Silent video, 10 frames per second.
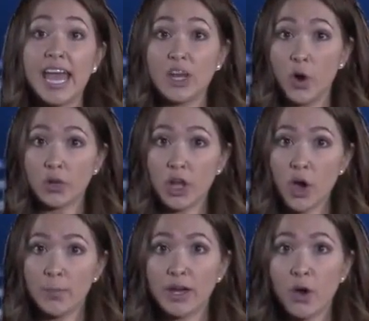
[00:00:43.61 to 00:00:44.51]
An
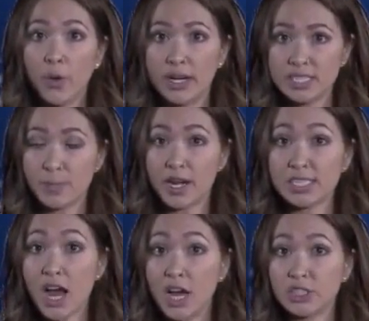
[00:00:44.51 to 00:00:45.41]
Oklahoma court
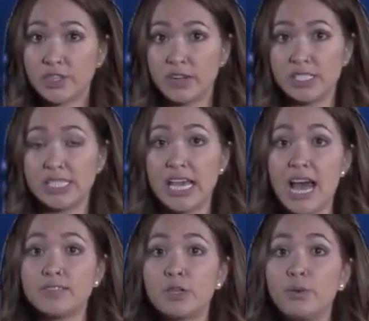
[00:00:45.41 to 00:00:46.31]
sparked controversy
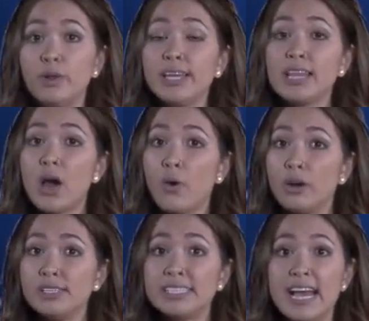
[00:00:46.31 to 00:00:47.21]
after ruling that
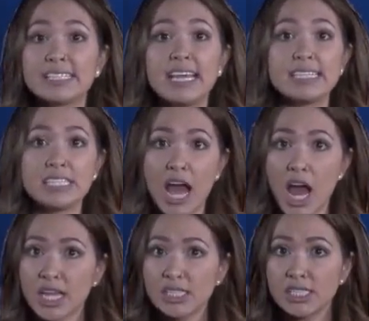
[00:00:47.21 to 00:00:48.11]
oral sex is
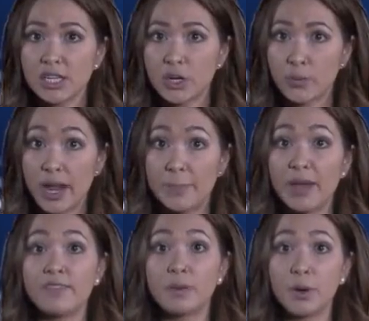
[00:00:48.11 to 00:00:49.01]
not considered
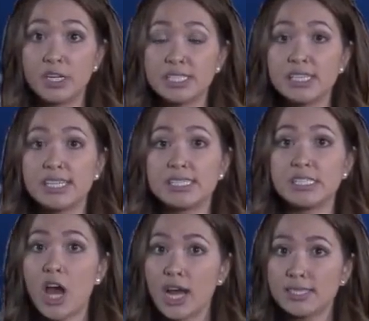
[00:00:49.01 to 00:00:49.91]
rape if the person is
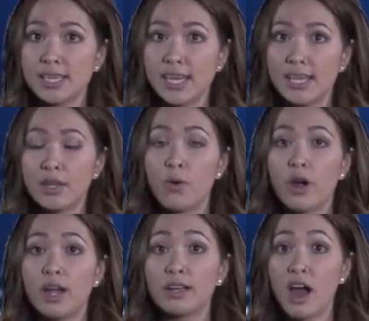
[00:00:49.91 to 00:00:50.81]
intoxicated
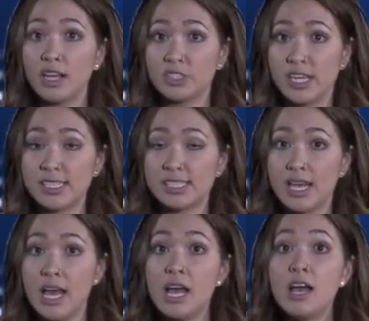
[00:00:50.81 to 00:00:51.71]
or unconscious.
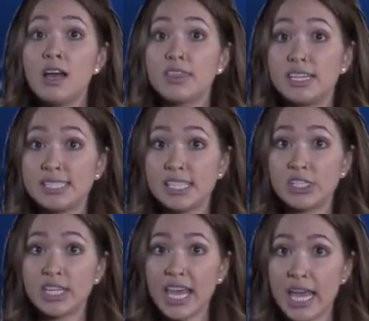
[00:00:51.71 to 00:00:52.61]
The
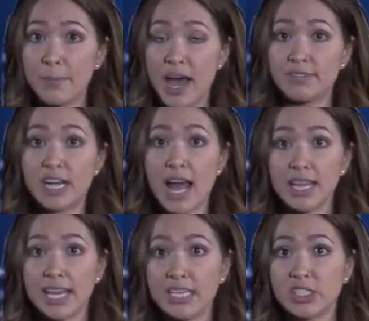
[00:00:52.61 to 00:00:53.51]
decision came after
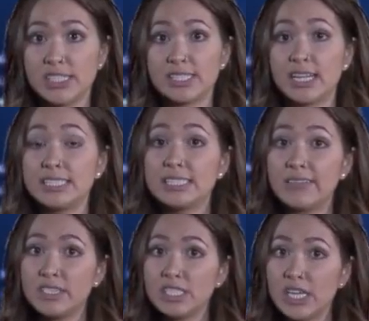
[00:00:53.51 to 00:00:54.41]
allegations that a
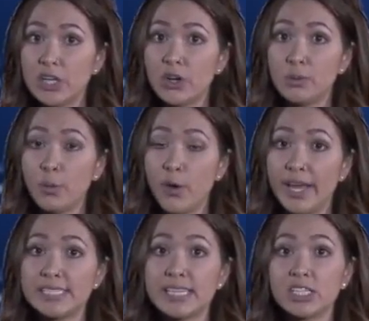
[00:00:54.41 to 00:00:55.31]
17-year-old
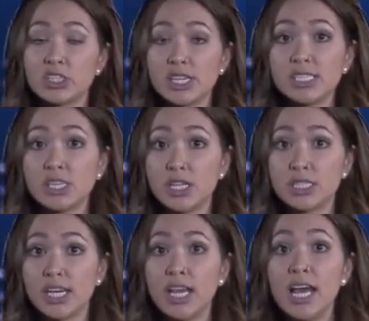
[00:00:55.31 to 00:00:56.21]
boy sexually
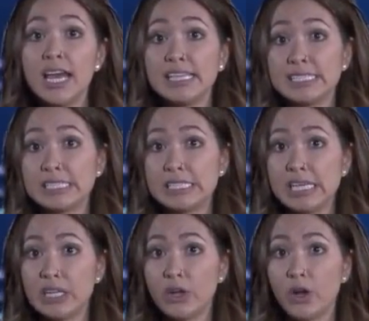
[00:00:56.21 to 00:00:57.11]
assaulted a
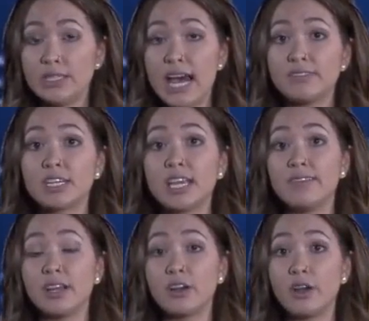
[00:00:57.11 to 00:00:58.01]
16-year-old after
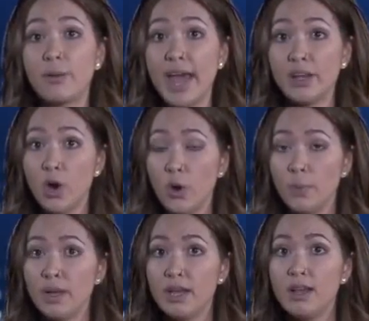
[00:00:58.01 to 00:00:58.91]
giving her a ride home.